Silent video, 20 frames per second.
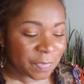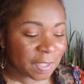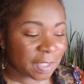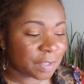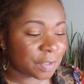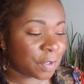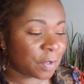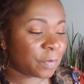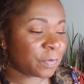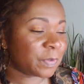
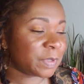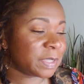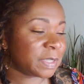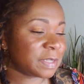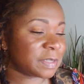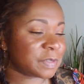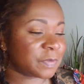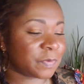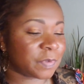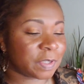And hopefully
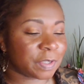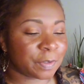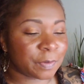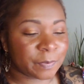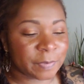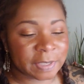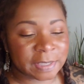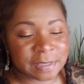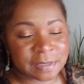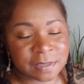this video
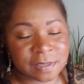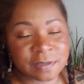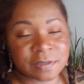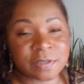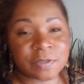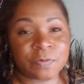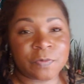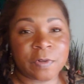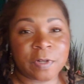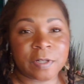made sense
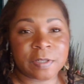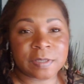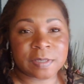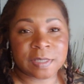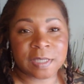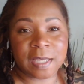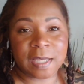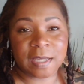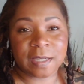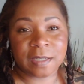as far as
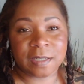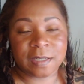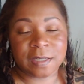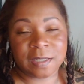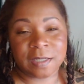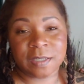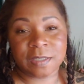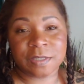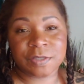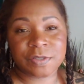like
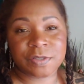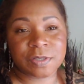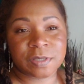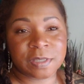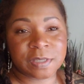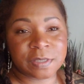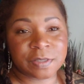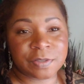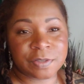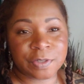
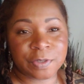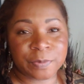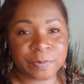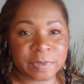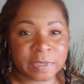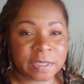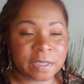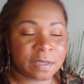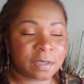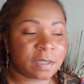initially
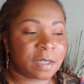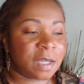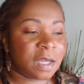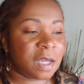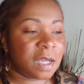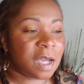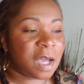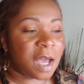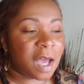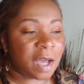determining
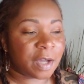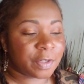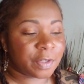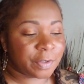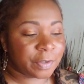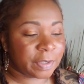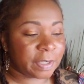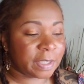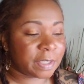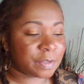how
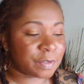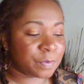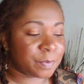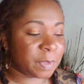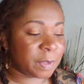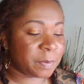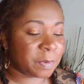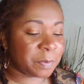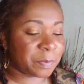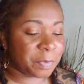your candle
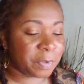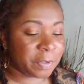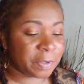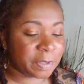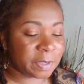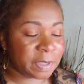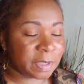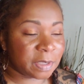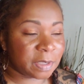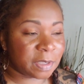may be
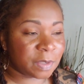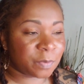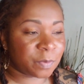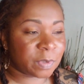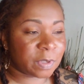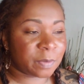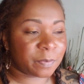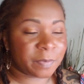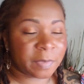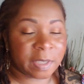burning and
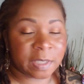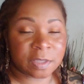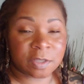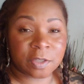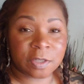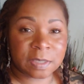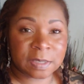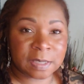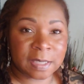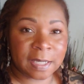what it may
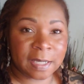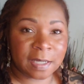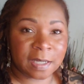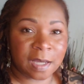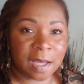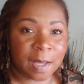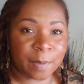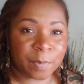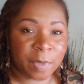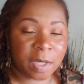look like.
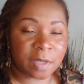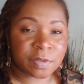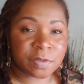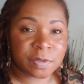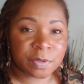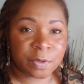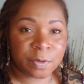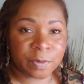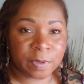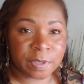I'm
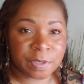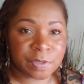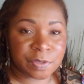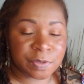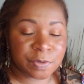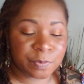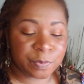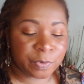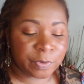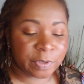also going
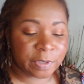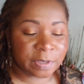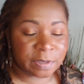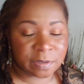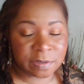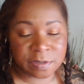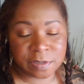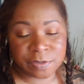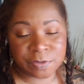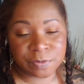to put in
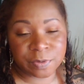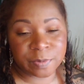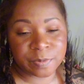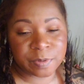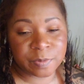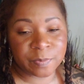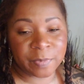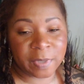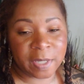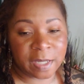the
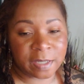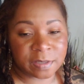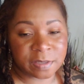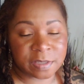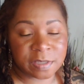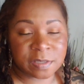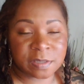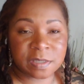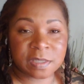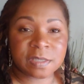description box,
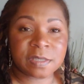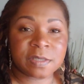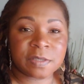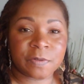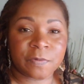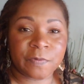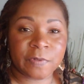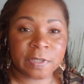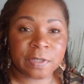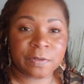this is
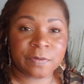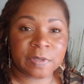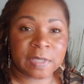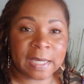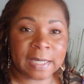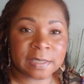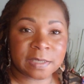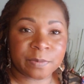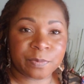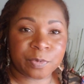a video that
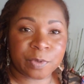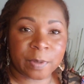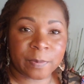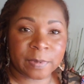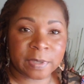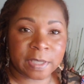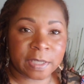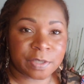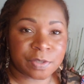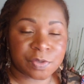I did
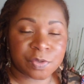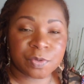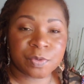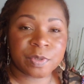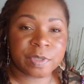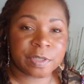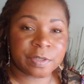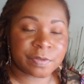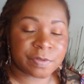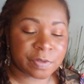probably like 2
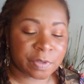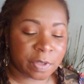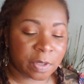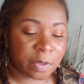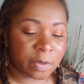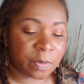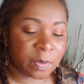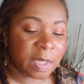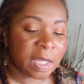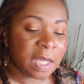years
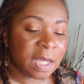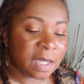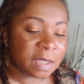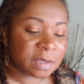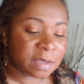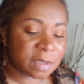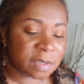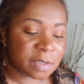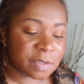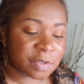ago
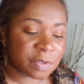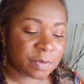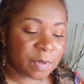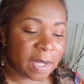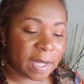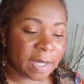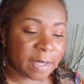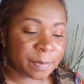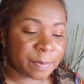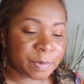that
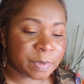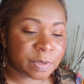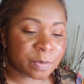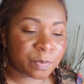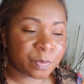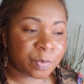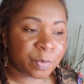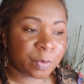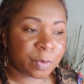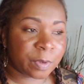describes
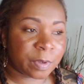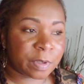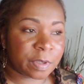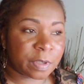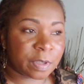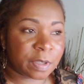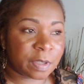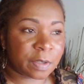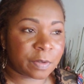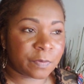more
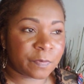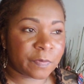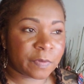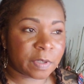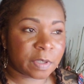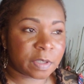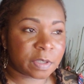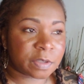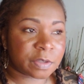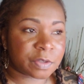of
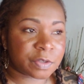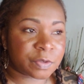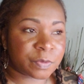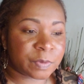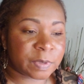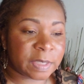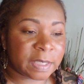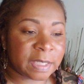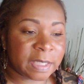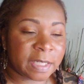
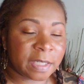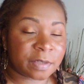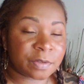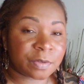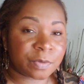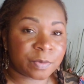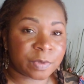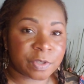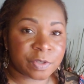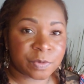doing a
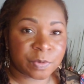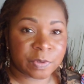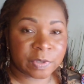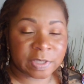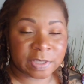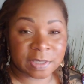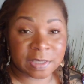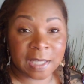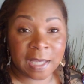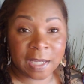candle ritual
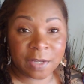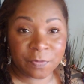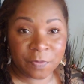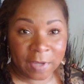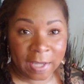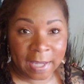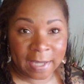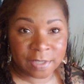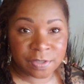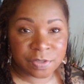in live
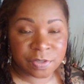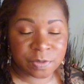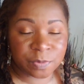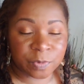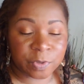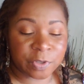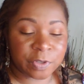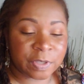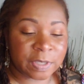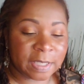action,
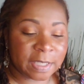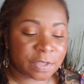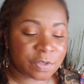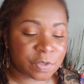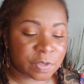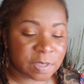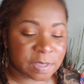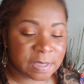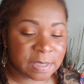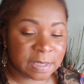where you can
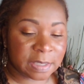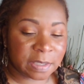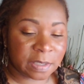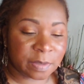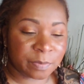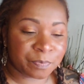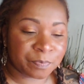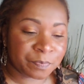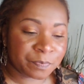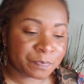actually
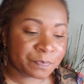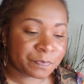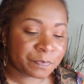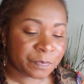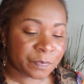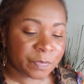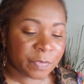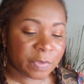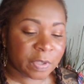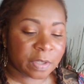see
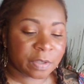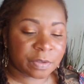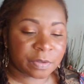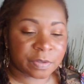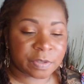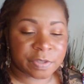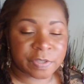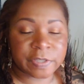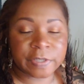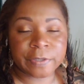
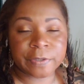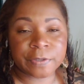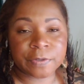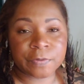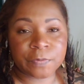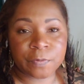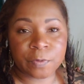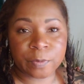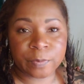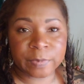the tears
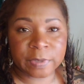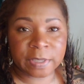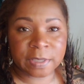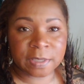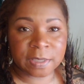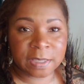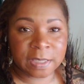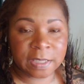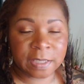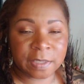forming on
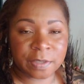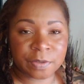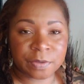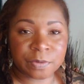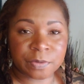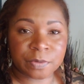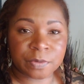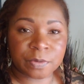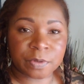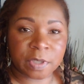the
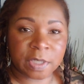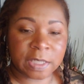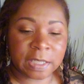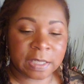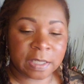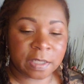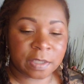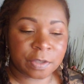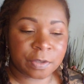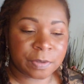candle
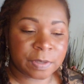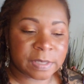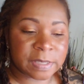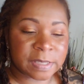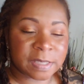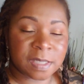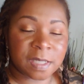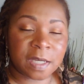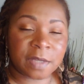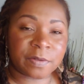and you can
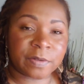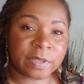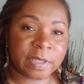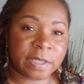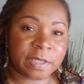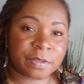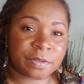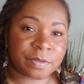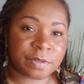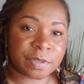see how the
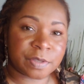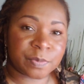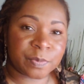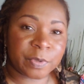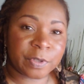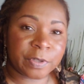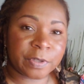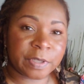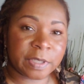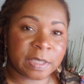candle is
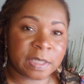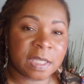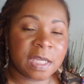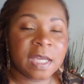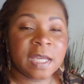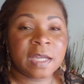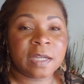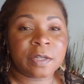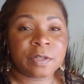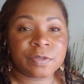burning.
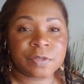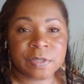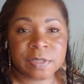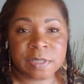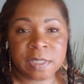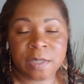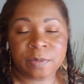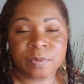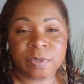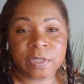It'll
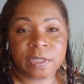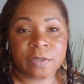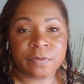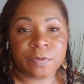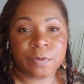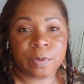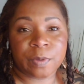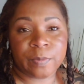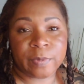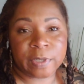just help to give
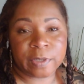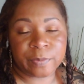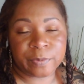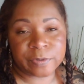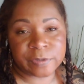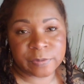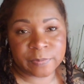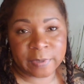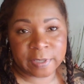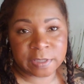you a better
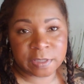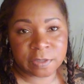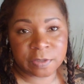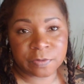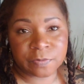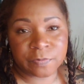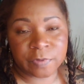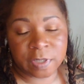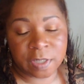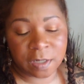
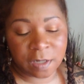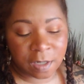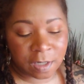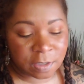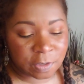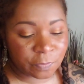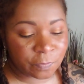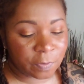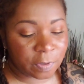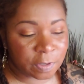perspective
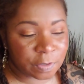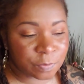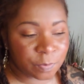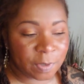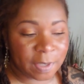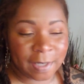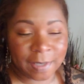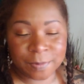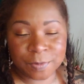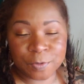as far as
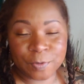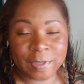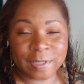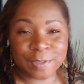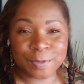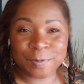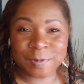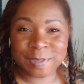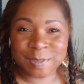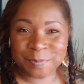what I'm trying
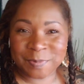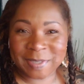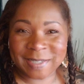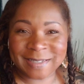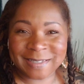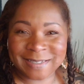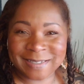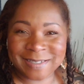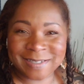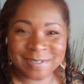to
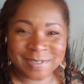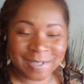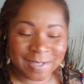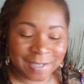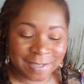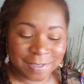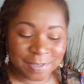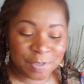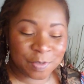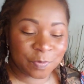explain in
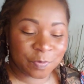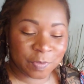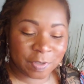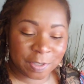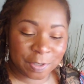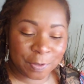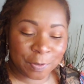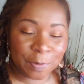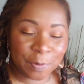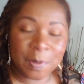today's
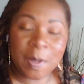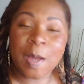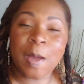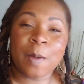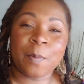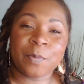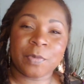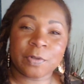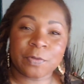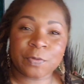video.
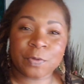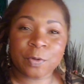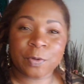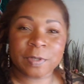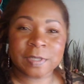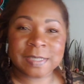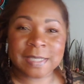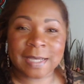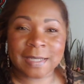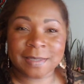But of
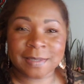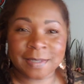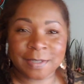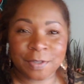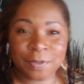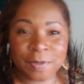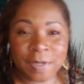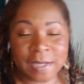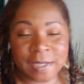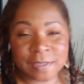course, I thank
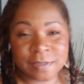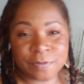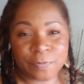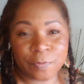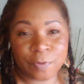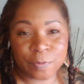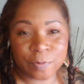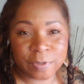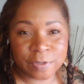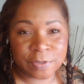you guys
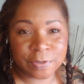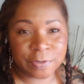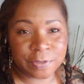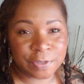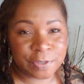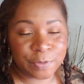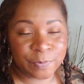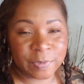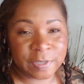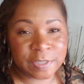for returning
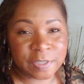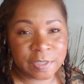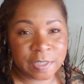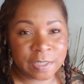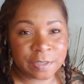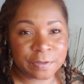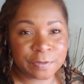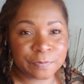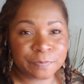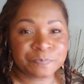to my
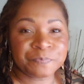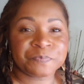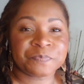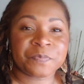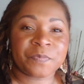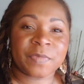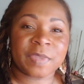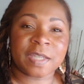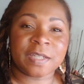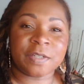channel.
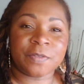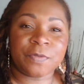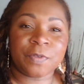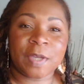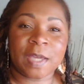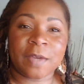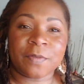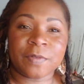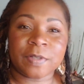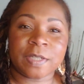And if you
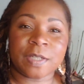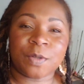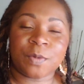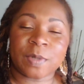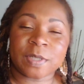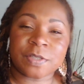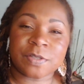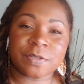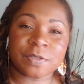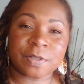have any
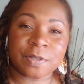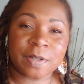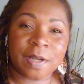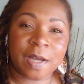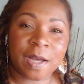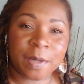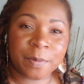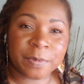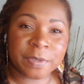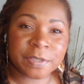questions or
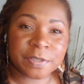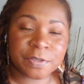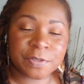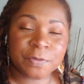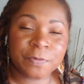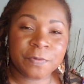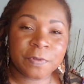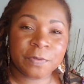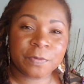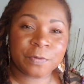comments,
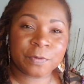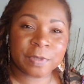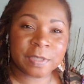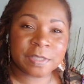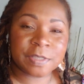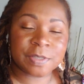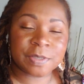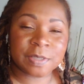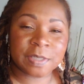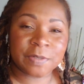do feel free
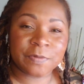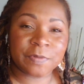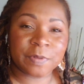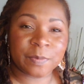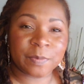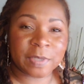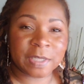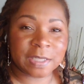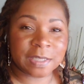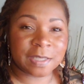to leave
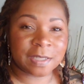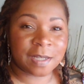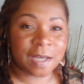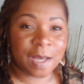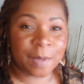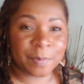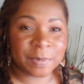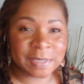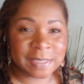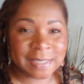them in the
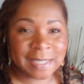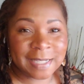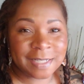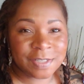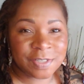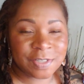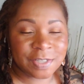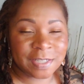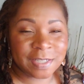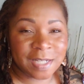comment
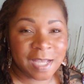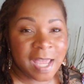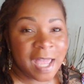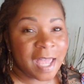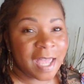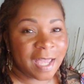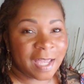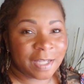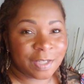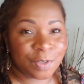section.
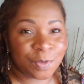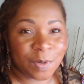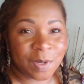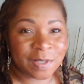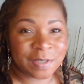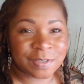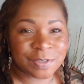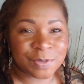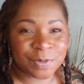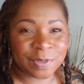And you
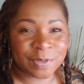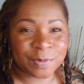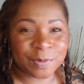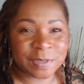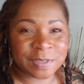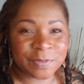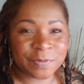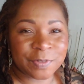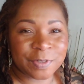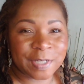all enjoy the
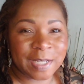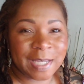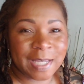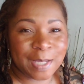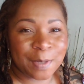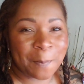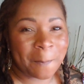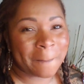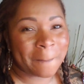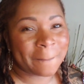rest of your
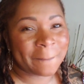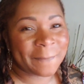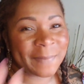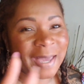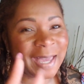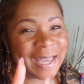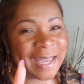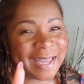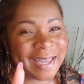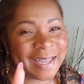day.
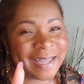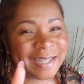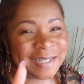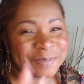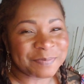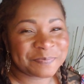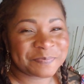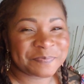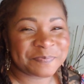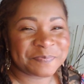Bye.